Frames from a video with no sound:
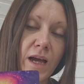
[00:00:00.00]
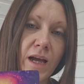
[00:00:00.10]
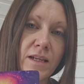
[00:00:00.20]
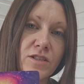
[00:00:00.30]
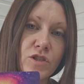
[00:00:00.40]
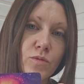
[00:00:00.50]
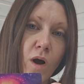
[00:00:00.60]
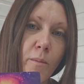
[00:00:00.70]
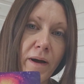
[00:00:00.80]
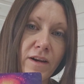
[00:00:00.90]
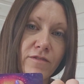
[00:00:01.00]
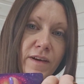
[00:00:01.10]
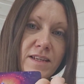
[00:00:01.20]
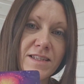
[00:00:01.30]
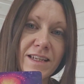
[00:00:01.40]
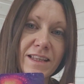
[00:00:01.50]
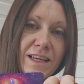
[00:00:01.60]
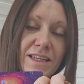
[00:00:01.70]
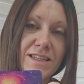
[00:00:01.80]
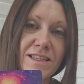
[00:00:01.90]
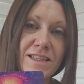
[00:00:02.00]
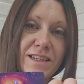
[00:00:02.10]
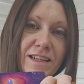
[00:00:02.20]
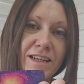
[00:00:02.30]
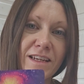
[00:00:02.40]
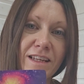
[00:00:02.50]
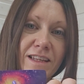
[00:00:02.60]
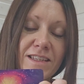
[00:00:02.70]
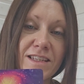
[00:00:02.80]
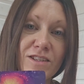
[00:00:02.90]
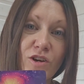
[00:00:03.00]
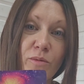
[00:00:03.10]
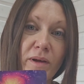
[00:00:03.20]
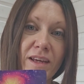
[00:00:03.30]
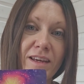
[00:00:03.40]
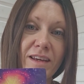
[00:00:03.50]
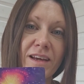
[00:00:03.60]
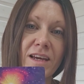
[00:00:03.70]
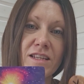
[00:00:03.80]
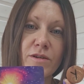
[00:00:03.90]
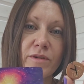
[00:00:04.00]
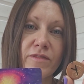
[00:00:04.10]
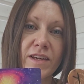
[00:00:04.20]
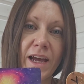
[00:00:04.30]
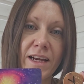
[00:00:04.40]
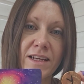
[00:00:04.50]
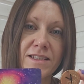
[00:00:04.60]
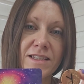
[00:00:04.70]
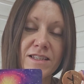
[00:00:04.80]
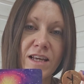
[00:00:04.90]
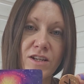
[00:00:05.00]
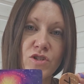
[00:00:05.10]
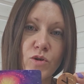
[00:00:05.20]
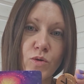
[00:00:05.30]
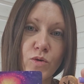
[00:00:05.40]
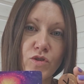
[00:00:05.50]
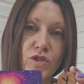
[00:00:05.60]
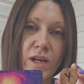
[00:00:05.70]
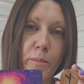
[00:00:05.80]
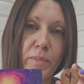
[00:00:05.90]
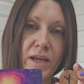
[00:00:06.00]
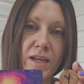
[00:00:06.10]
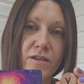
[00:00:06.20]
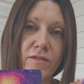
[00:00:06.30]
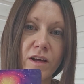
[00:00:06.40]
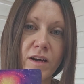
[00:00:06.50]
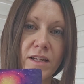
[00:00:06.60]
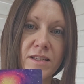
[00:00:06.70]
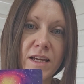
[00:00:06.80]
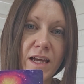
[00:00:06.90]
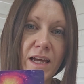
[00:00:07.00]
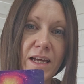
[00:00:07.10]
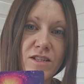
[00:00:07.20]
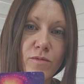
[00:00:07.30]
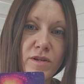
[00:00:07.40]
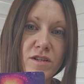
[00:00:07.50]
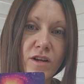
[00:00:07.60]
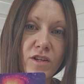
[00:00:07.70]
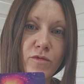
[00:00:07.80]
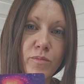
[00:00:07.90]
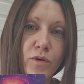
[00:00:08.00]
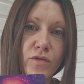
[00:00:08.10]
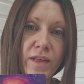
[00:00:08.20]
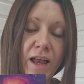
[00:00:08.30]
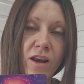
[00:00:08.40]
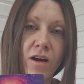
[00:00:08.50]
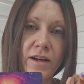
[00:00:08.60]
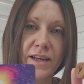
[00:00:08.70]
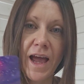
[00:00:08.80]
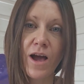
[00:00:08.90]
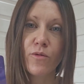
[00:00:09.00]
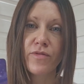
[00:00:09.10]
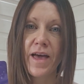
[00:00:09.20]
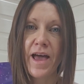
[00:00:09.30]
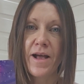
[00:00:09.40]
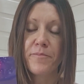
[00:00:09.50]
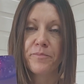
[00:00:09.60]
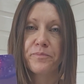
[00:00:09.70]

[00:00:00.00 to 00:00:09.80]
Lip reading: and you are manifesting this. This is coming. So if Kainaz is that torch, that beacon of light, it's almost like you've put that light out there.